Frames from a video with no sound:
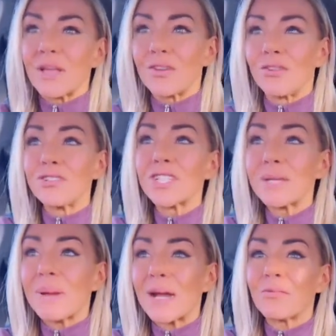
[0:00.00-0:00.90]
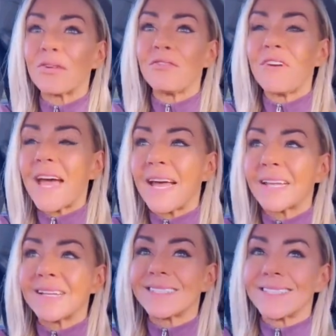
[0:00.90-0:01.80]
They're usually paired with
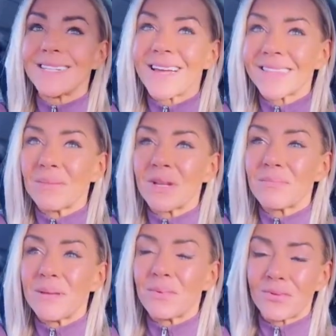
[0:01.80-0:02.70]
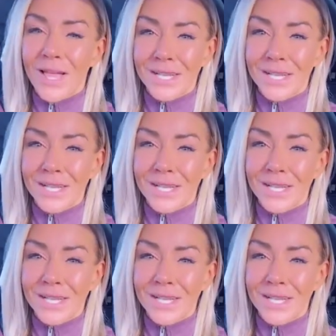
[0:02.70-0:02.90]
fat because not that many people